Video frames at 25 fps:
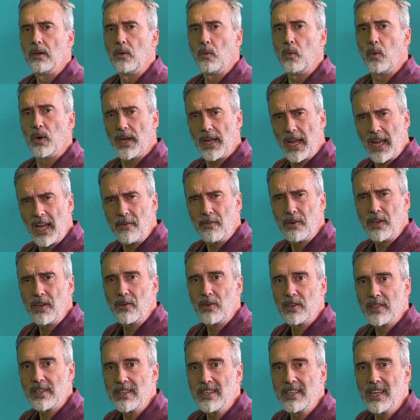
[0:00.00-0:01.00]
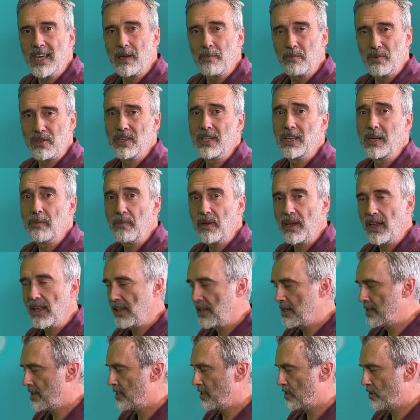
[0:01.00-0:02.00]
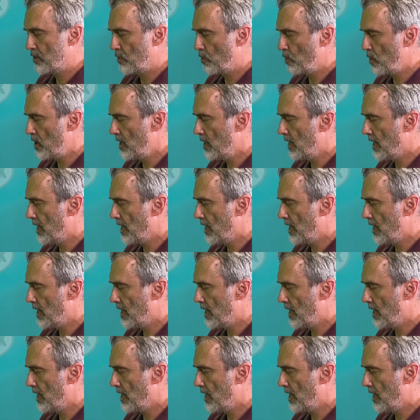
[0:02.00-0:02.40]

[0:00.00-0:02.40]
What I have here is a denim seam, and this is three